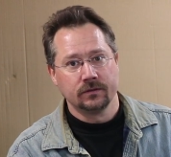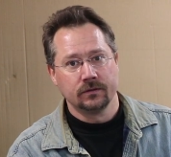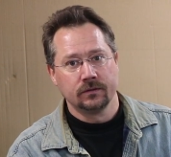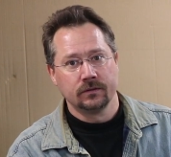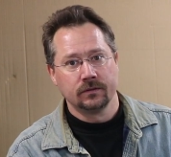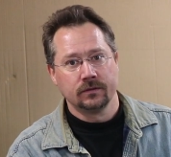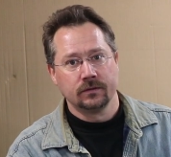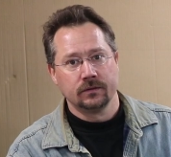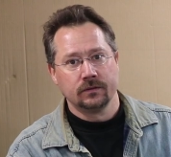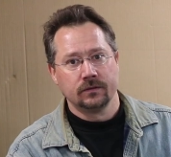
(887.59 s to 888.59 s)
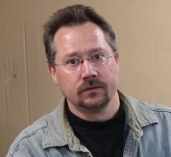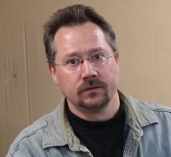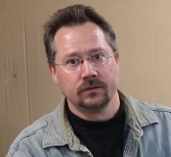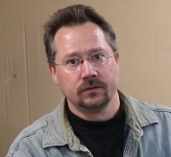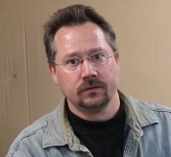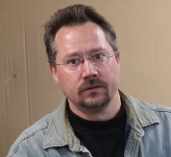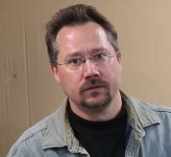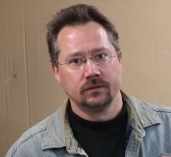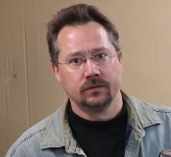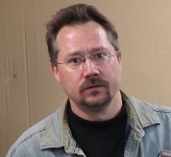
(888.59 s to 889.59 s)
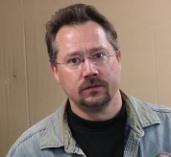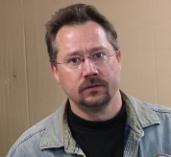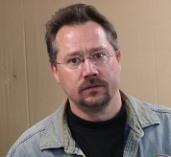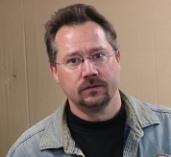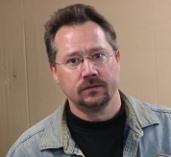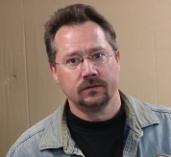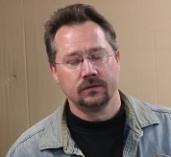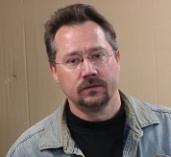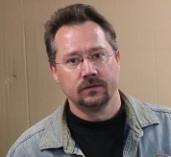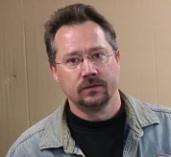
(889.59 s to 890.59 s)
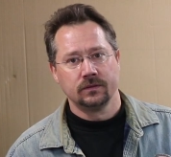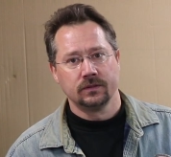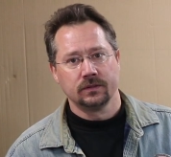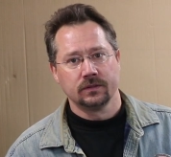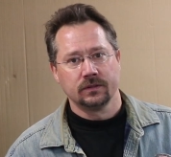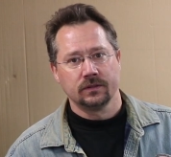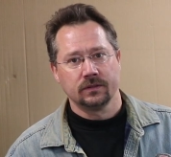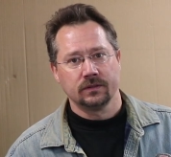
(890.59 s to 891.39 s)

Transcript: (no one is talking)